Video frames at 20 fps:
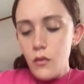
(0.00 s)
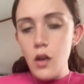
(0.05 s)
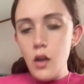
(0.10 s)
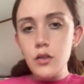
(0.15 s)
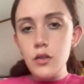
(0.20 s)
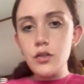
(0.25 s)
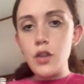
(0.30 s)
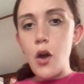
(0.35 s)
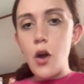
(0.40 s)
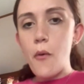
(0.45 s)

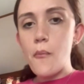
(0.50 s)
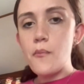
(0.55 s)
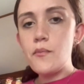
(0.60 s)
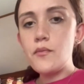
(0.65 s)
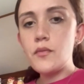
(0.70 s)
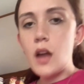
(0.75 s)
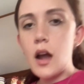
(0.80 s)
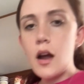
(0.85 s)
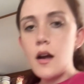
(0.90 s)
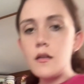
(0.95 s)
So,
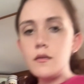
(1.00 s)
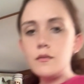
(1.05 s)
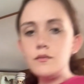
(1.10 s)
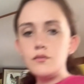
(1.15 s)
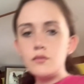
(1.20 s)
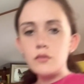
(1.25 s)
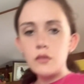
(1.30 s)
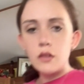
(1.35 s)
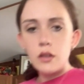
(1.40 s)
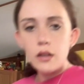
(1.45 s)

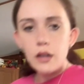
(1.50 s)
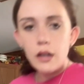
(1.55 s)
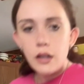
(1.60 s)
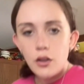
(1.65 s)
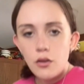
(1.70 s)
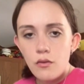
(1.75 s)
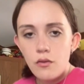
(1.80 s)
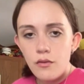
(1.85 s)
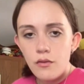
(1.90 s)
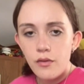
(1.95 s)
can
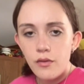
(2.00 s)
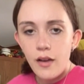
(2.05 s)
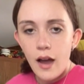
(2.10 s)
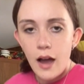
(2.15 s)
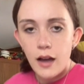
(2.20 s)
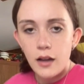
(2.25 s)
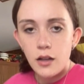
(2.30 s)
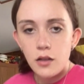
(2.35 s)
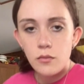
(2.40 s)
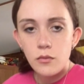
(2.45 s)
you
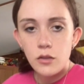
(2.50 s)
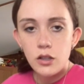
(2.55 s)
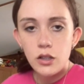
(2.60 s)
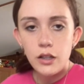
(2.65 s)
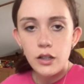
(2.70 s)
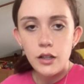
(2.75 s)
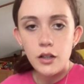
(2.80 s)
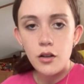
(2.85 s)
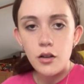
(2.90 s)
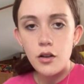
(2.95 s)
vacuum
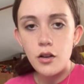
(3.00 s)
cleaner?